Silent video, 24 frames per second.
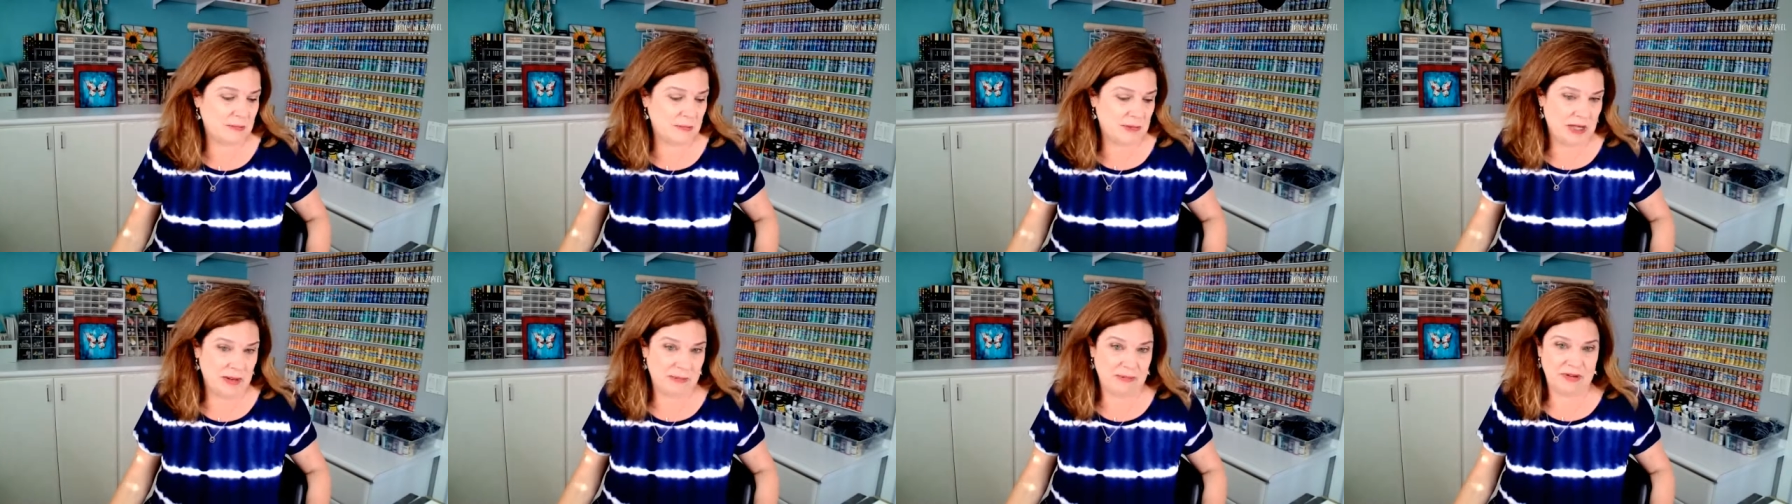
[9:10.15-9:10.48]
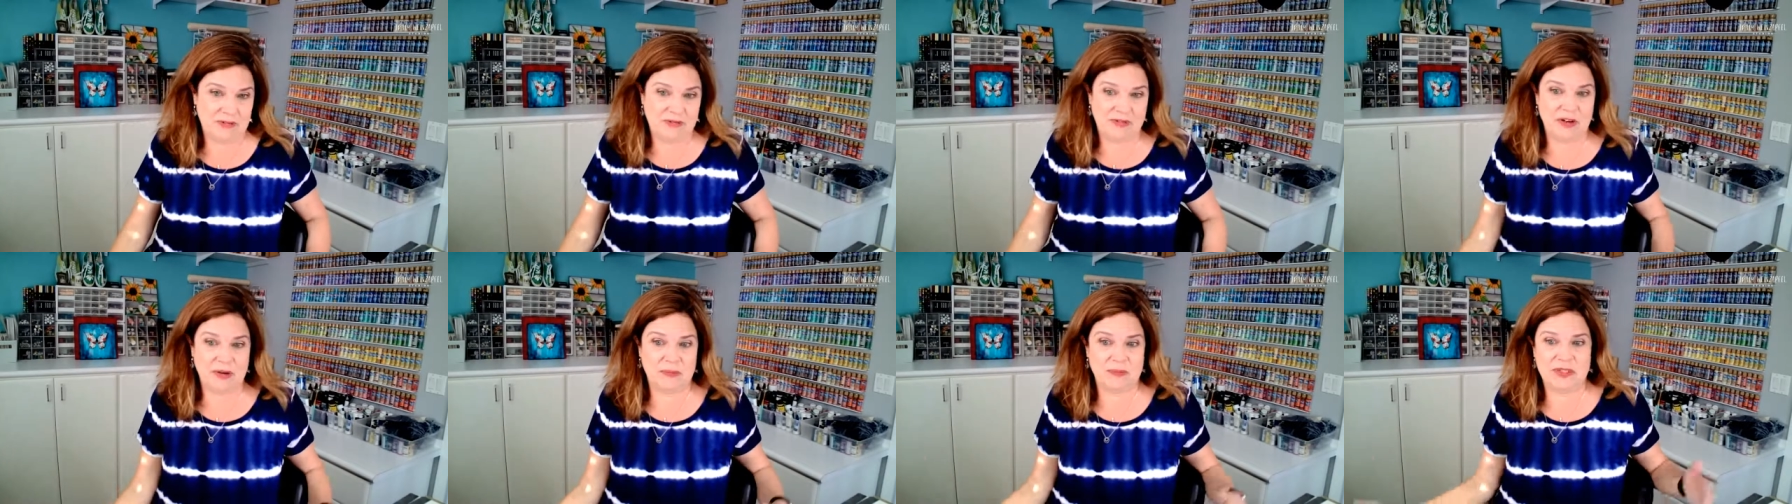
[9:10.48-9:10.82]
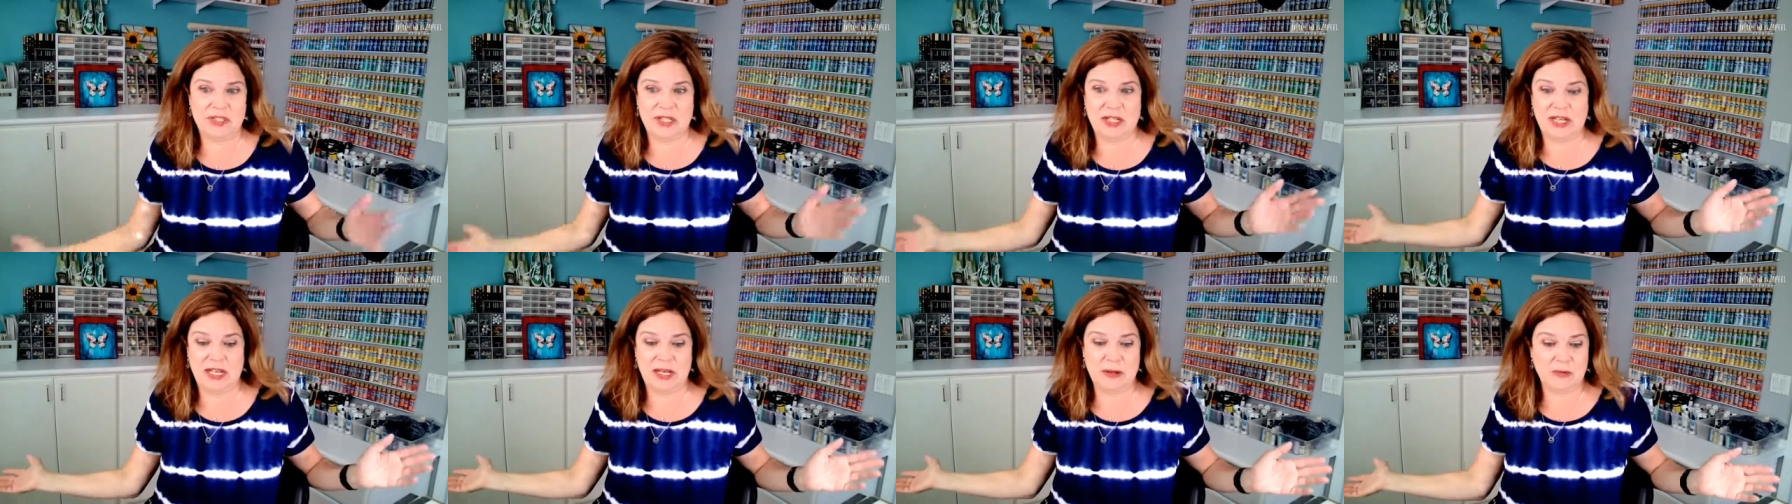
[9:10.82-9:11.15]
I'm coming
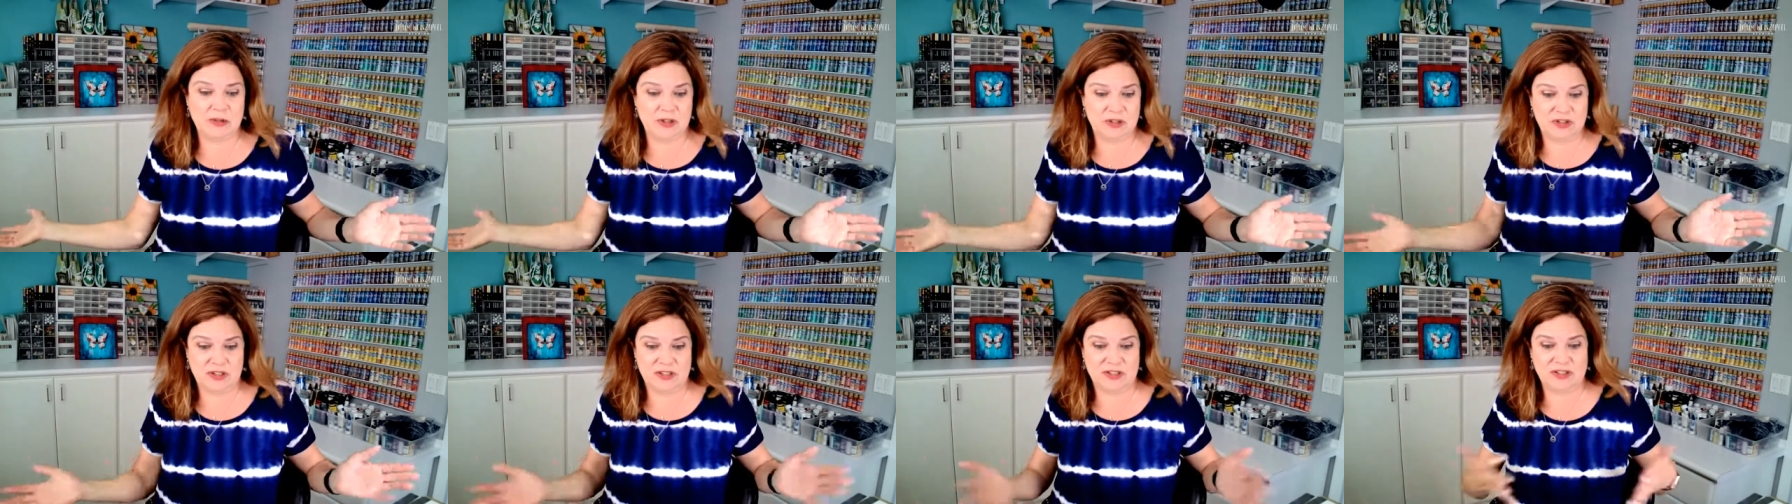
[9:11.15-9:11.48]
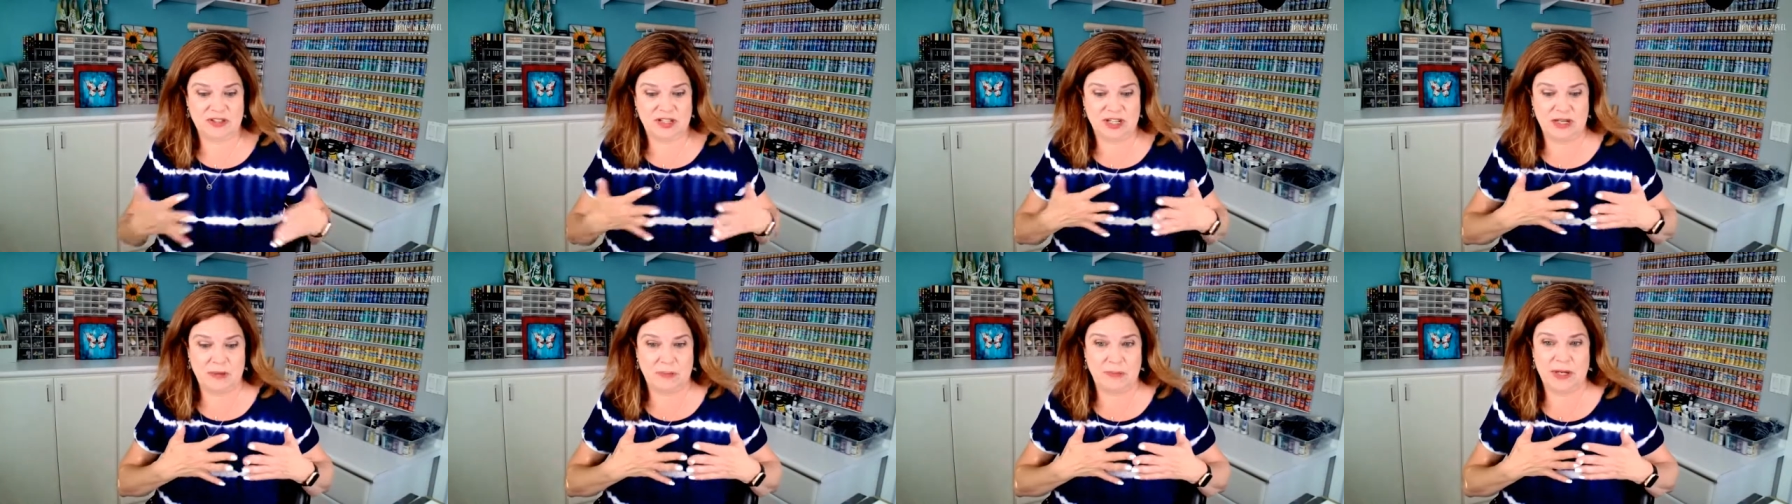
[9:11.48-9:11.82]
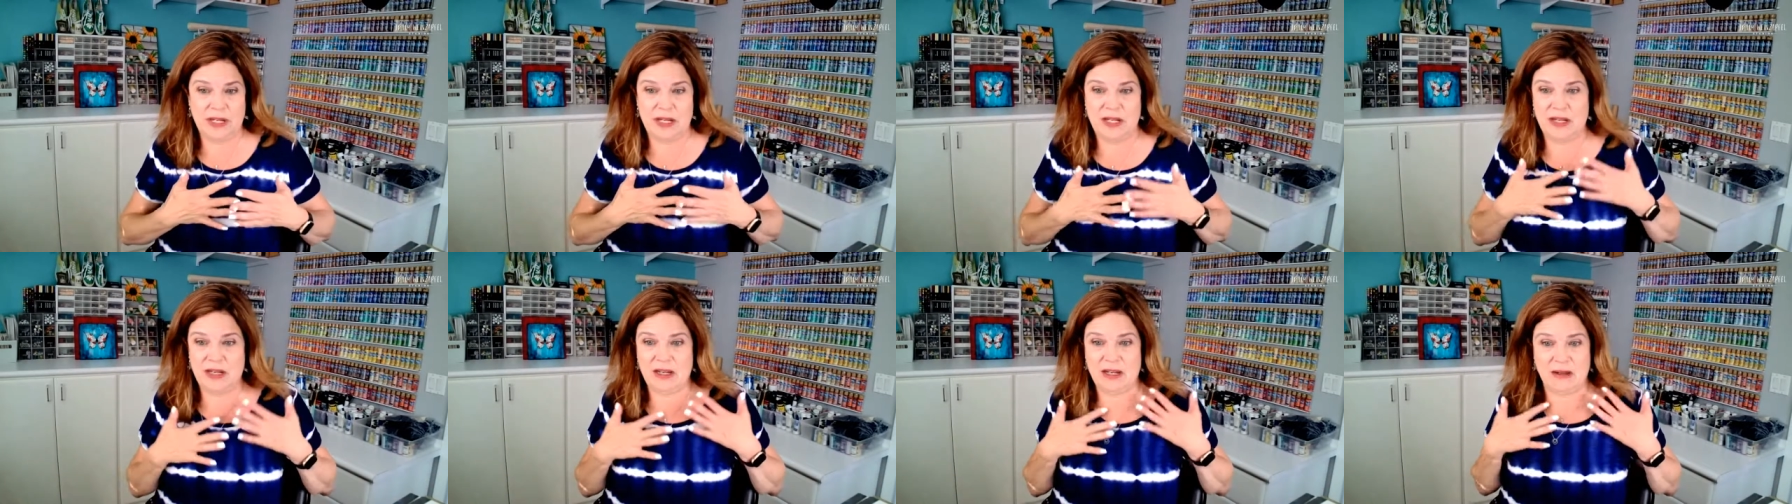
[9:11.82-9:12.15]
from today was just going to
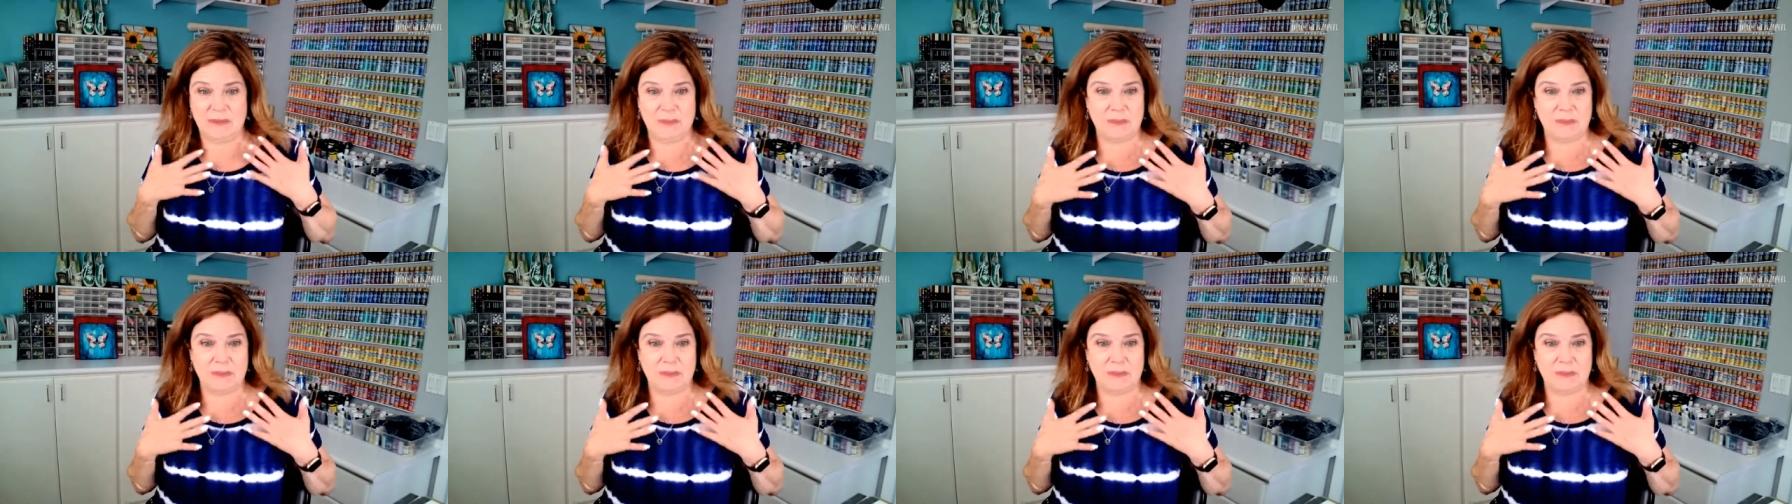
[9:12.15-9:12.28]
be